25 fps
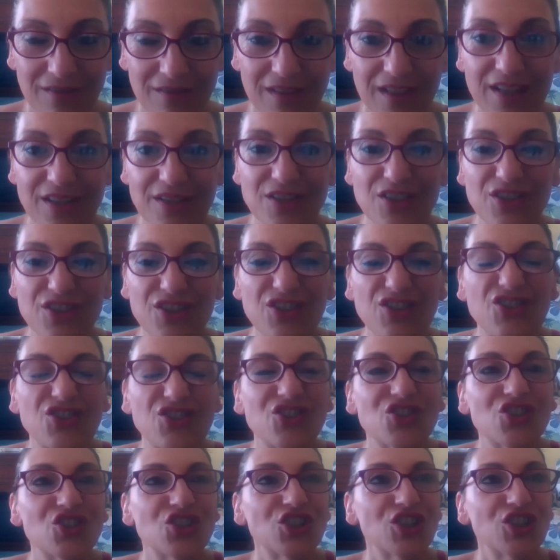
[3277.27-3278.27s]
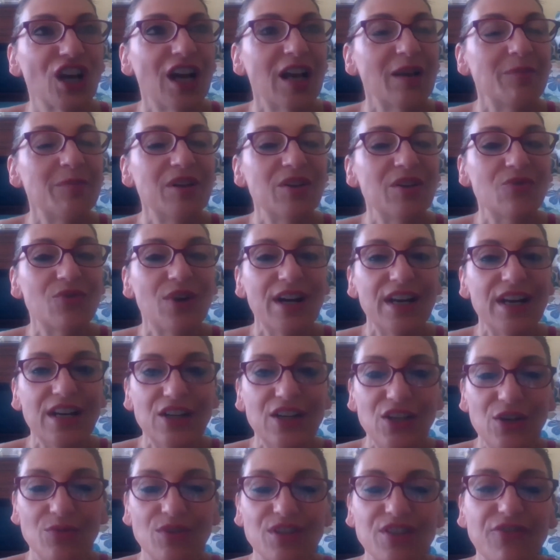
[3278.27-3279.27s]
is just chiming right
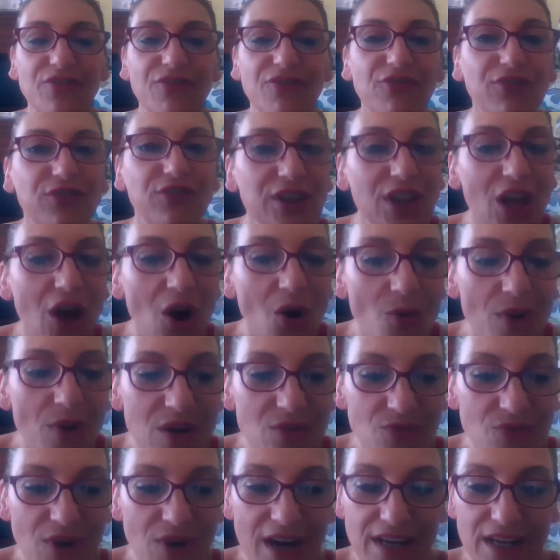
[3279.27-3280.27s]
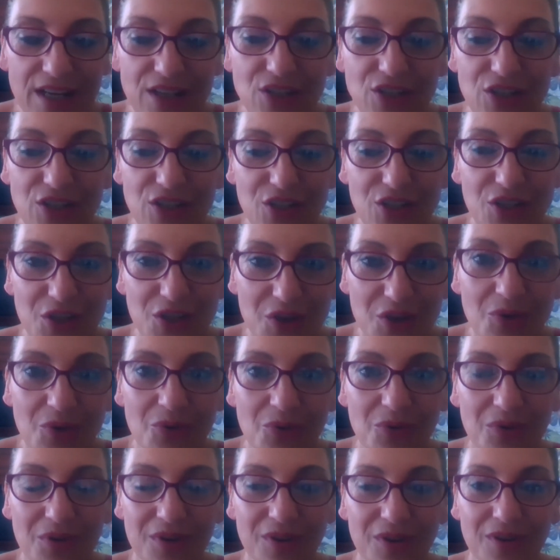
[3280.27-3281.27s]
into you. It's flowing right into you
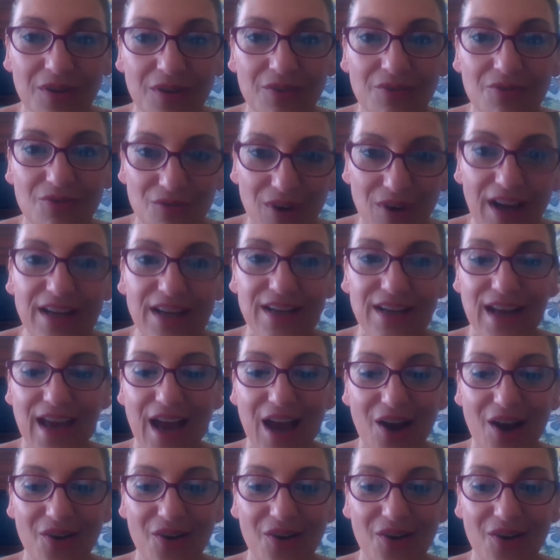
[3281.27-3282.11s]
right now.